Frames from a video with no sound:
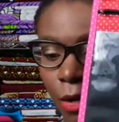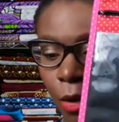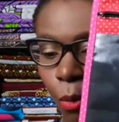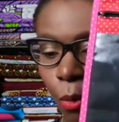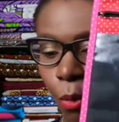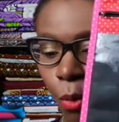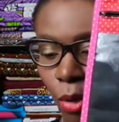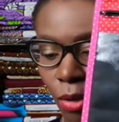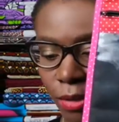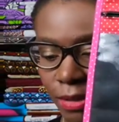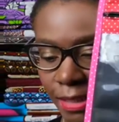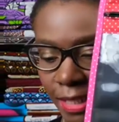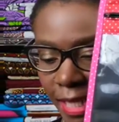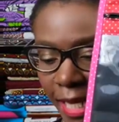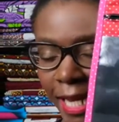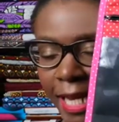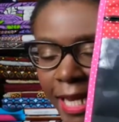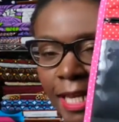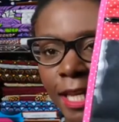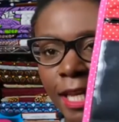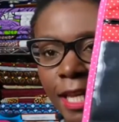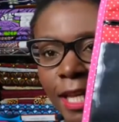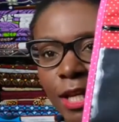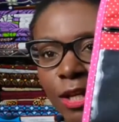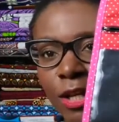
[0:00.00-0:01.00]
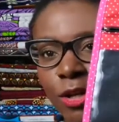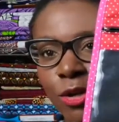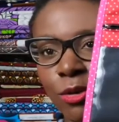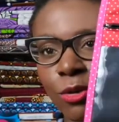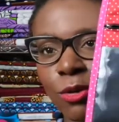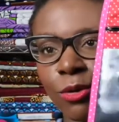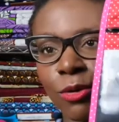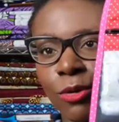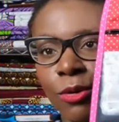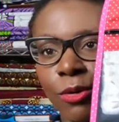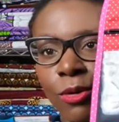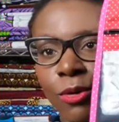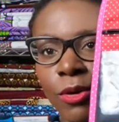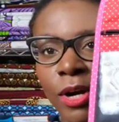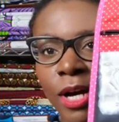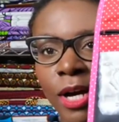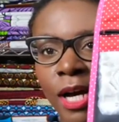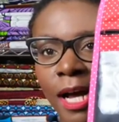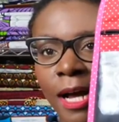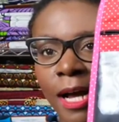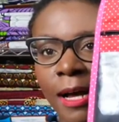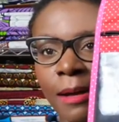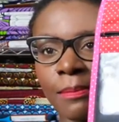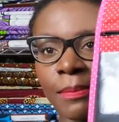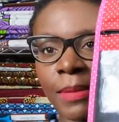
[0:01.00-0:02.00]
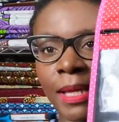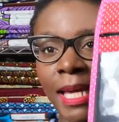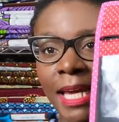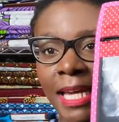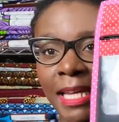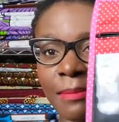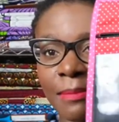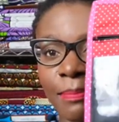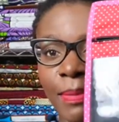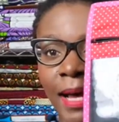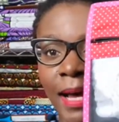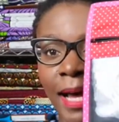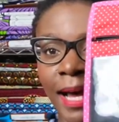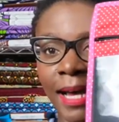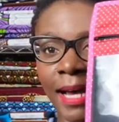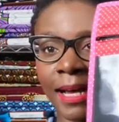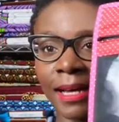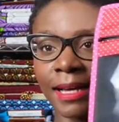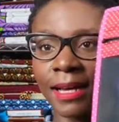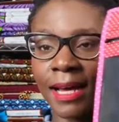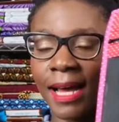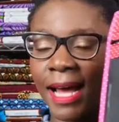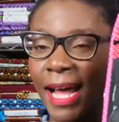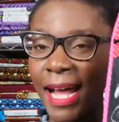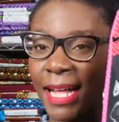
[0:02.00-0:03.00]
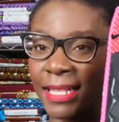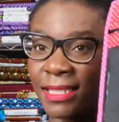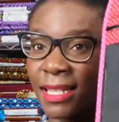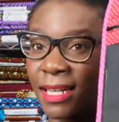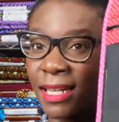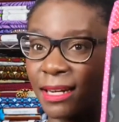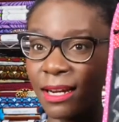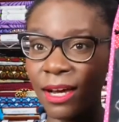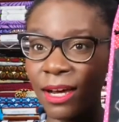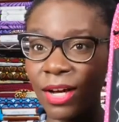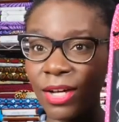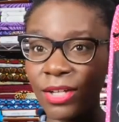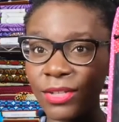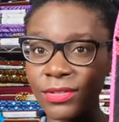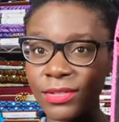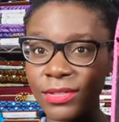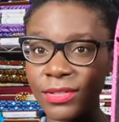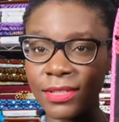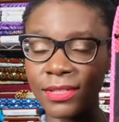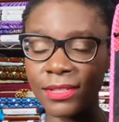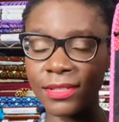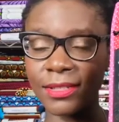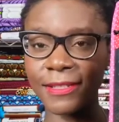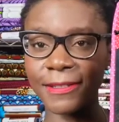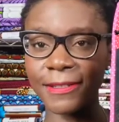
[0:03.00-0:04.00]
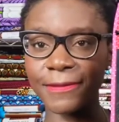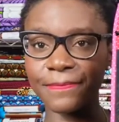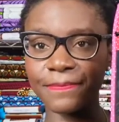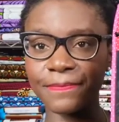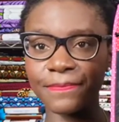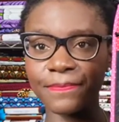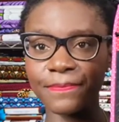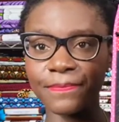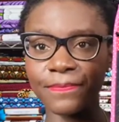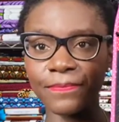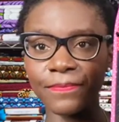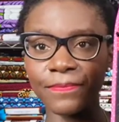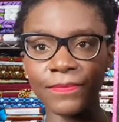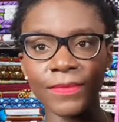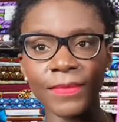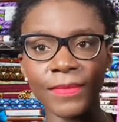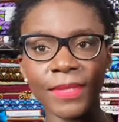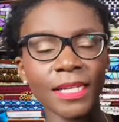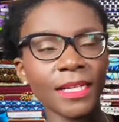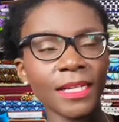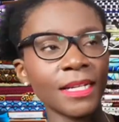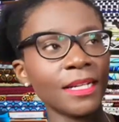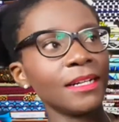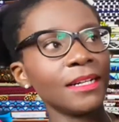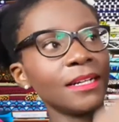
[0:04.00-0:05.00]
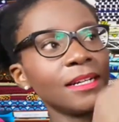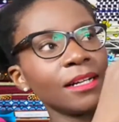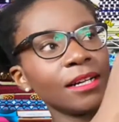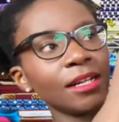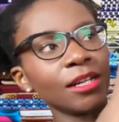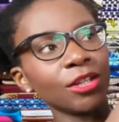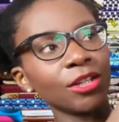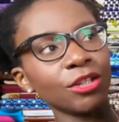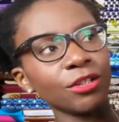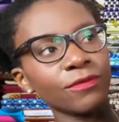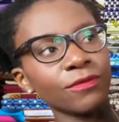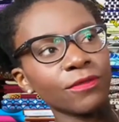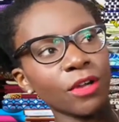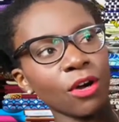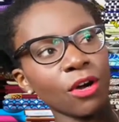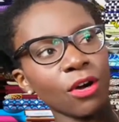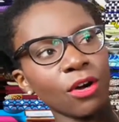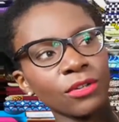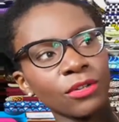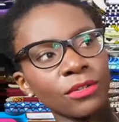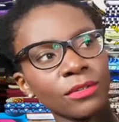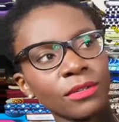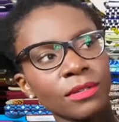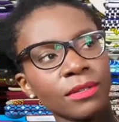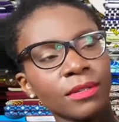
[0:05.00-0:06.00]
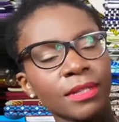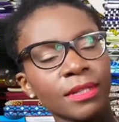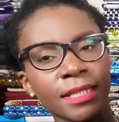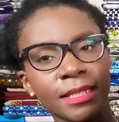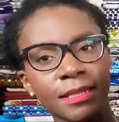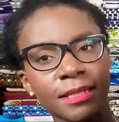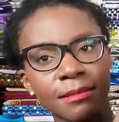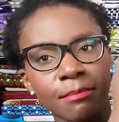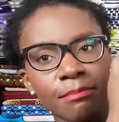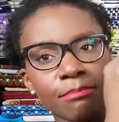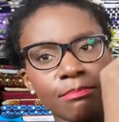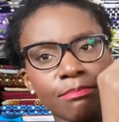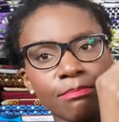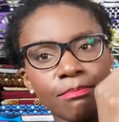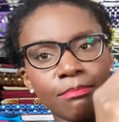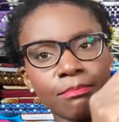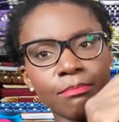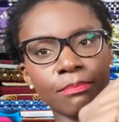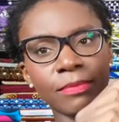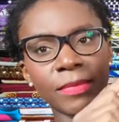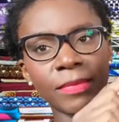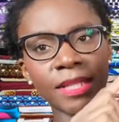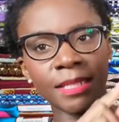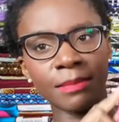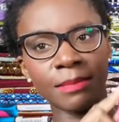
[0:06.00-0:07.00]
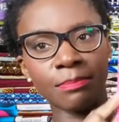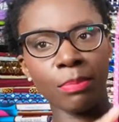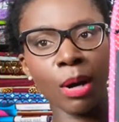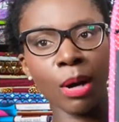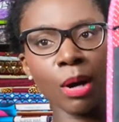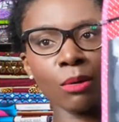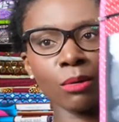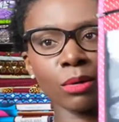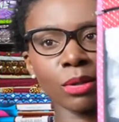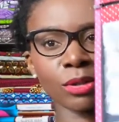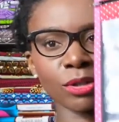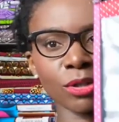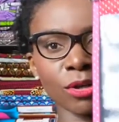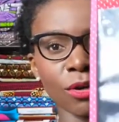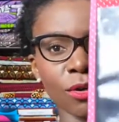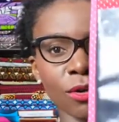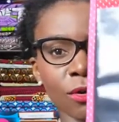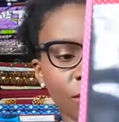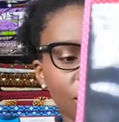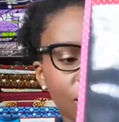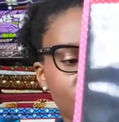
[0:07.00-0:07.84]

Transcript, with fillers: what's in your um, kit bag at a glance. You've got this these polka dot